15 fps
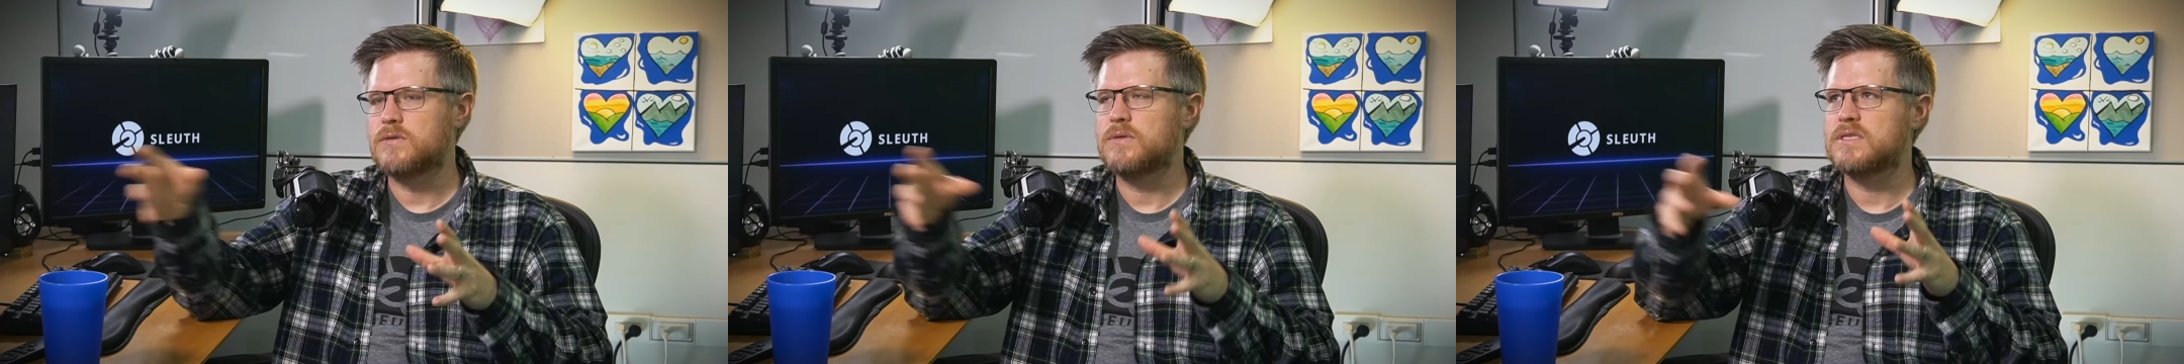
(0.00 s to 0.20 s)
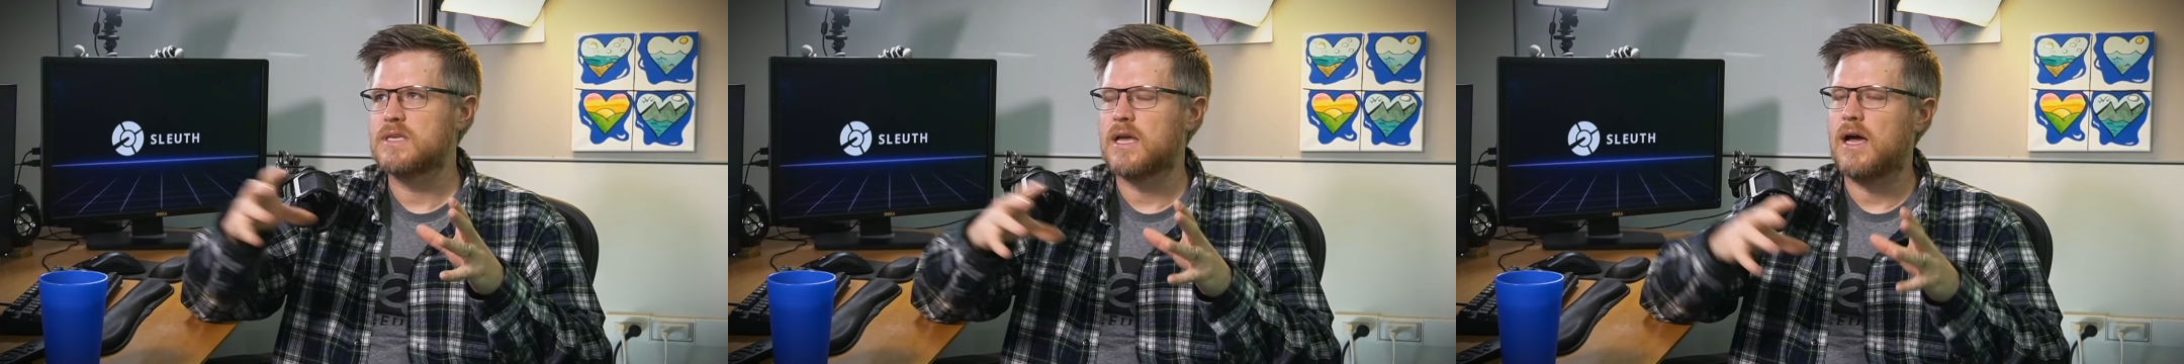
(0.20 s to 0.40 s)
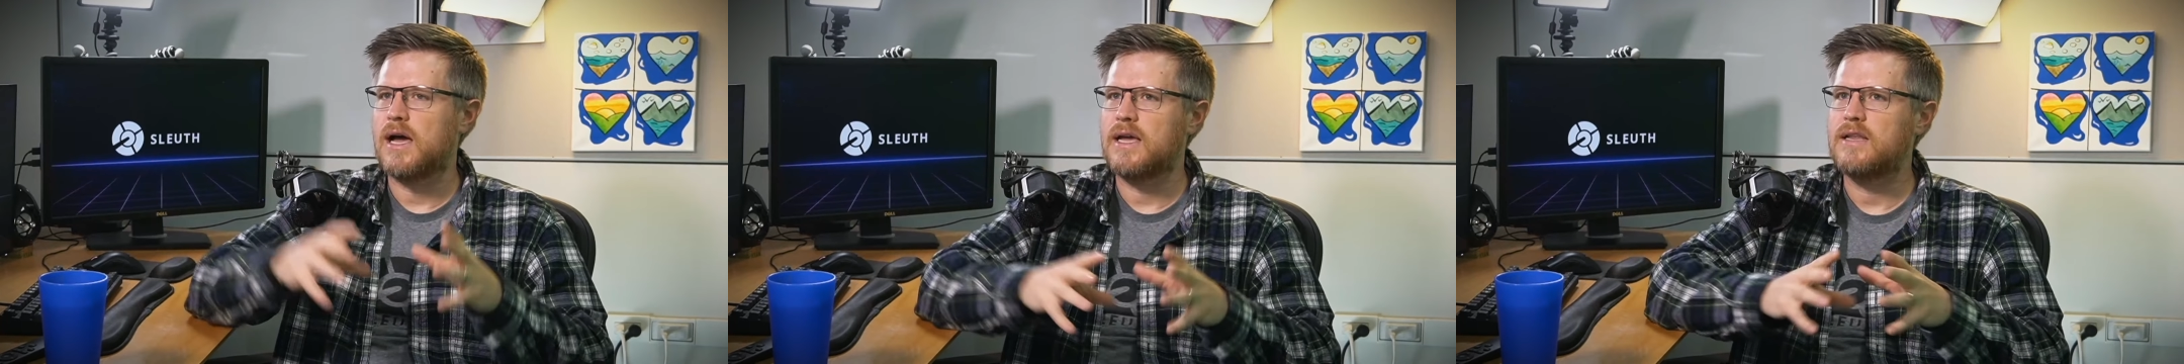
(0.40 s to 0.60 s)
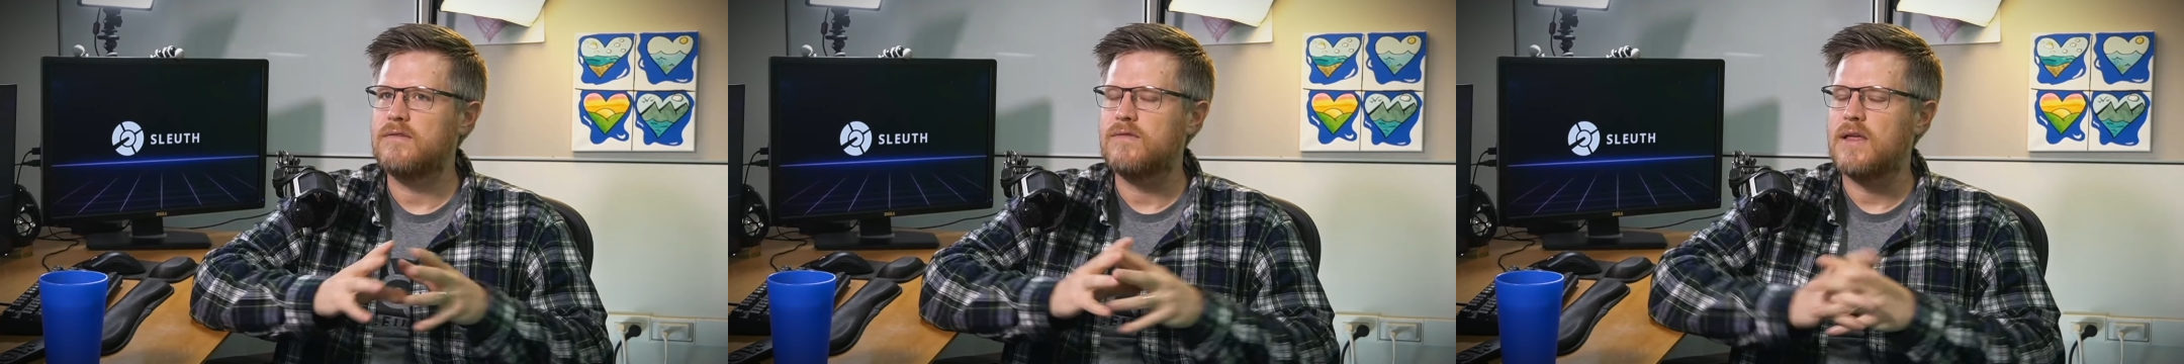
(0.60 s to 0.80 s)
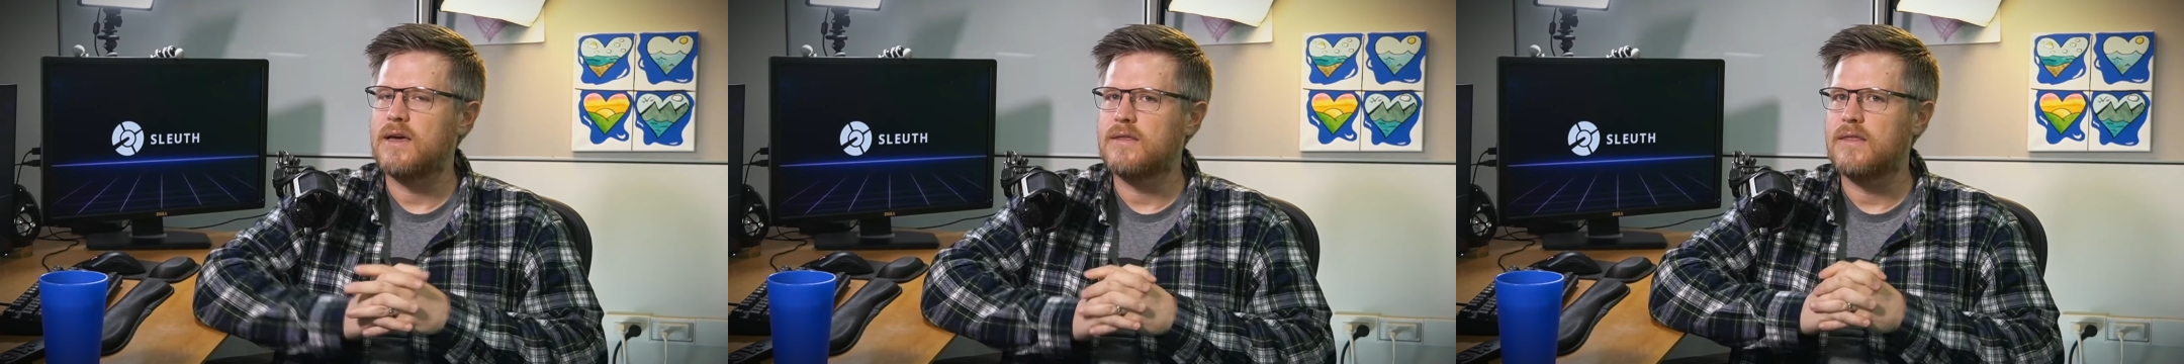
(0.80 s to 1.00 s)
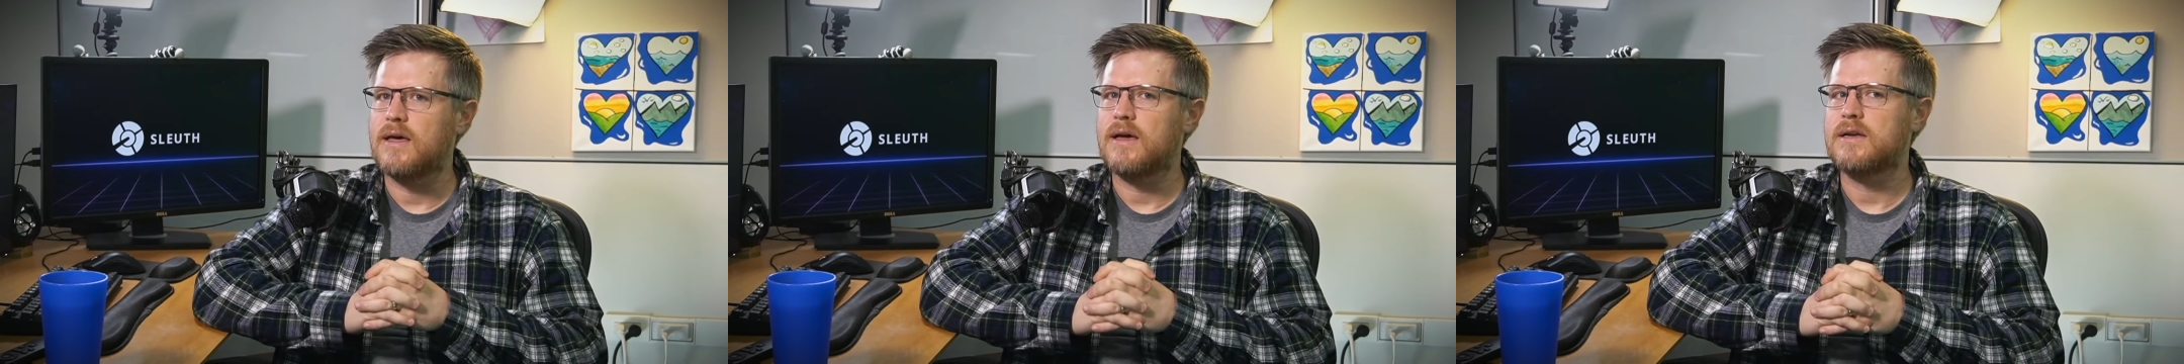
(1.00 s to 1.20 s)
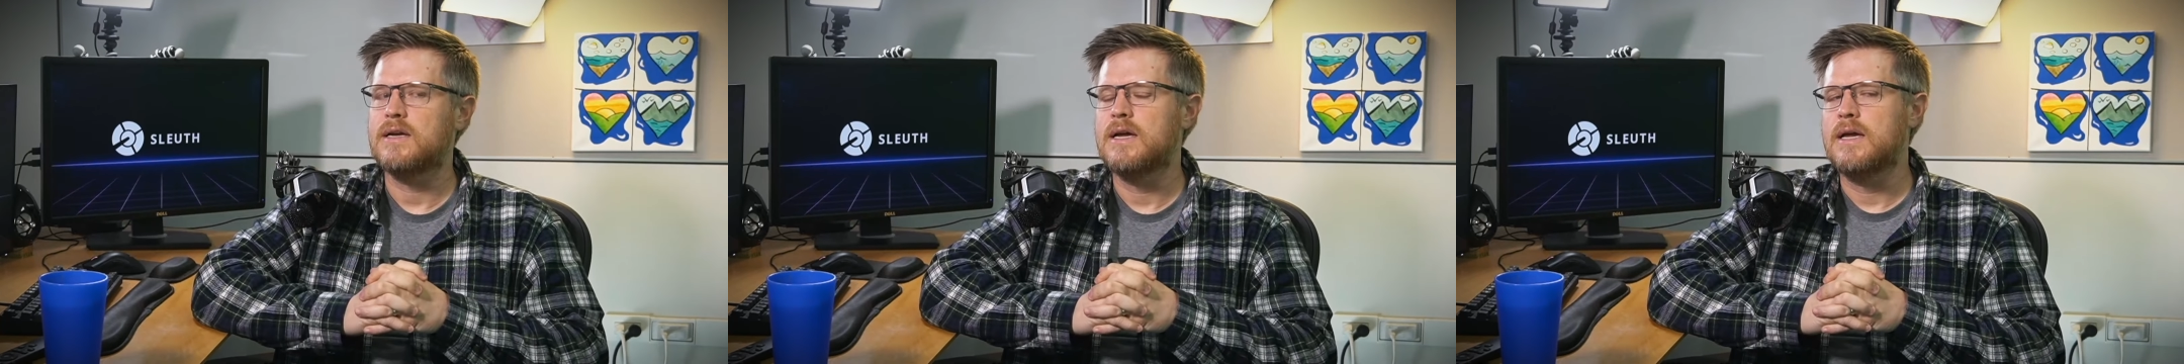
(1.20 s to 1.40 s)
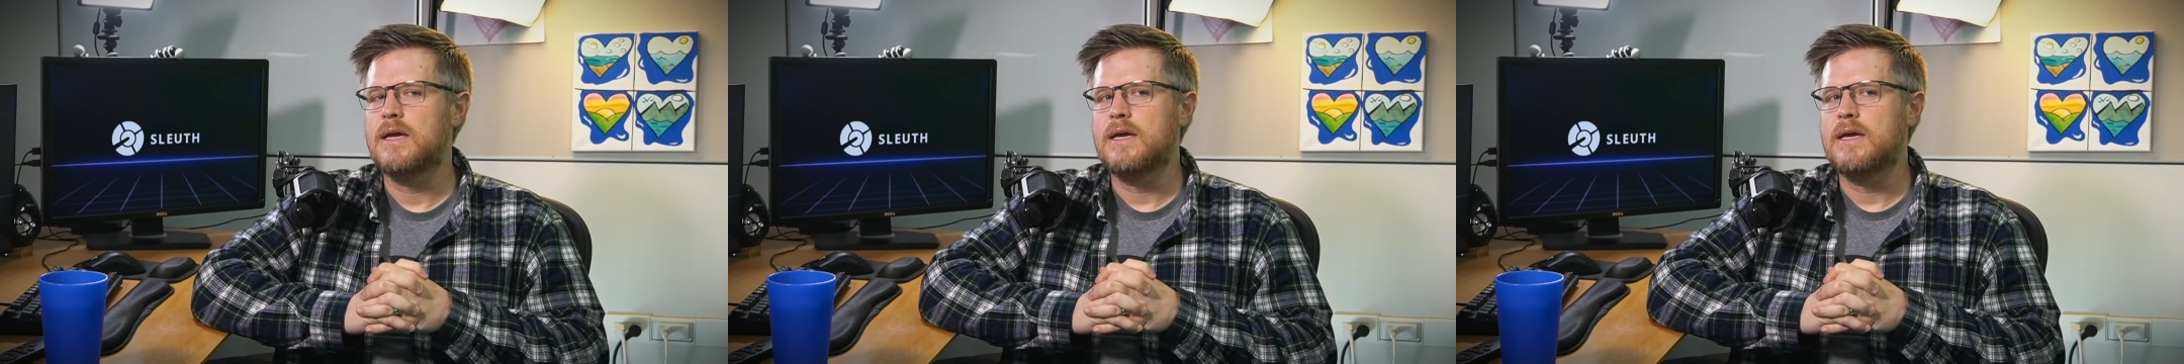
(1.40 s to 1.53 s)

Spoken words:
So it's kind of like that,